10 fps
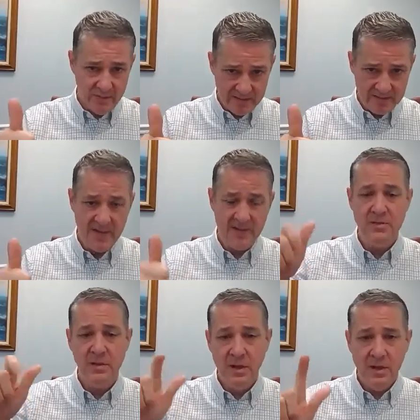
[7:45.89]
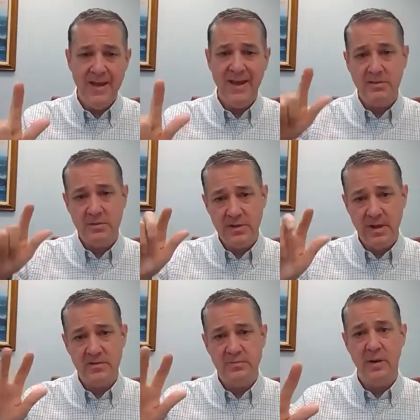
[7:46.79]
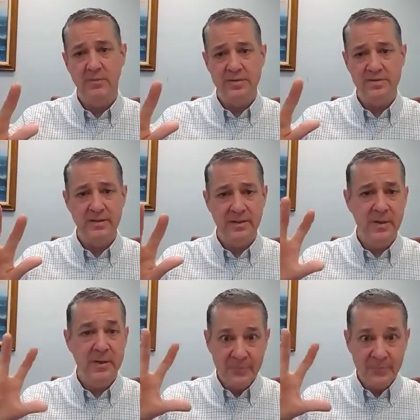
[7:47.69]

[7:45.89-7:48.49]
meditation, exercise, proper sleep,